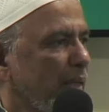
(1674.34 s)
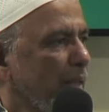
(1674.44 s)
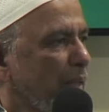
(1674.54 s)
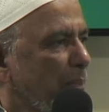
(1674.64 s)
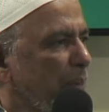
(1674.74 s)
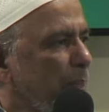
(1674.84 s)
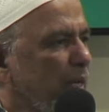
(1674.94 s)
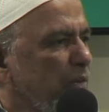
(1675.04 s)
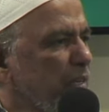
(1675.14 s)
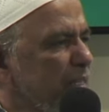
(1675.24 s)
People
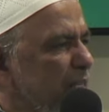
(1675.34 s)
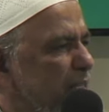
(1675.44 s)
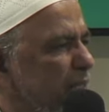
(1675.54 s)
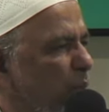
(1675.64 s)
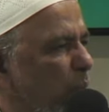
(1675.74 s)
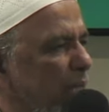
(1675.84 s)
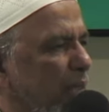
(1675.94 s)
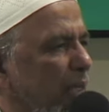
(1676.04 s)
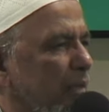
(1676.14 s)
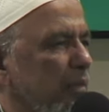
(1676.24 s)
are resisting when
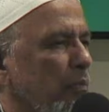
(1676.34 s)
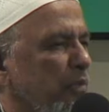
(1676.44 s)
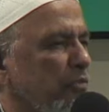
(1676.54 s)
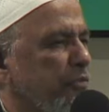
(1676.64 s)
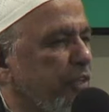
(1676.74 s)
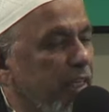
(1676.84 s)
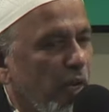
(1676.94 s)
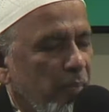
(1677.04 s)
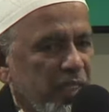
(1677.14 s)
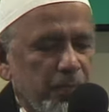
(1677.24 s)
their
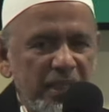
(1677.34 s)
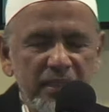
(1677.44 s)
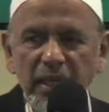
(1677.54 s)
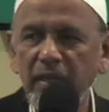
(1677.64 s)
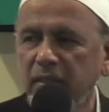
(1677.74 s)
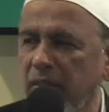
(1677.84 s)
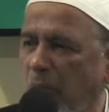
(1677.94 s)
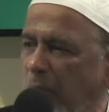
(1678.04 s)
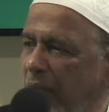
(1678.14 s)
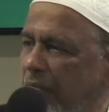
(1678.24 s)
freedom has been taken
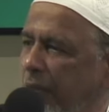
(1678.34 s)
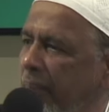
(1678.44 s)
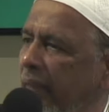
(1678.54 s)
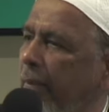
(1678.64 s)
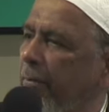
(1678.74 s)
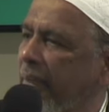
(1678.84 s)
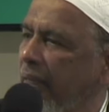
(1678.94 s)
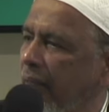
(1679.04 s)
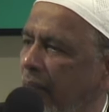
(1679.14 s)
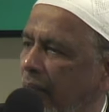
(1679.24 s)
away from them.
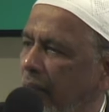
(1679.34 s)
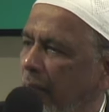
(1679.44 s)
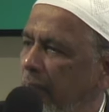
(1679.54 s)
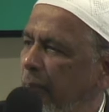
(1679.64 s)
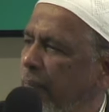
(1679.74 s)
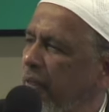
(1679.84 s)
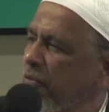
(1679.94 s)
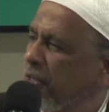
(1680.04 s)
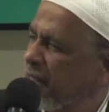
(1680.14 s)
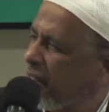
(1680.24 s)
People are
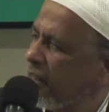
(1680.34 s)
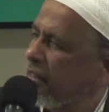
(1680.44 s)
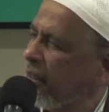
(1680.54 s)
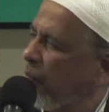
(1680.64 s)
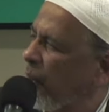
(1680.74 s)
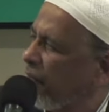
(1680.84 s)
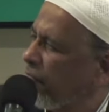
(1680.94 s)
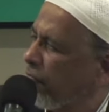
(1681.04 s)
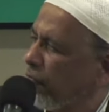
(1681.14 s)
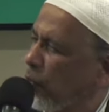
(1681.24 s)
resisting when
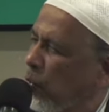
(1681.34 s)
food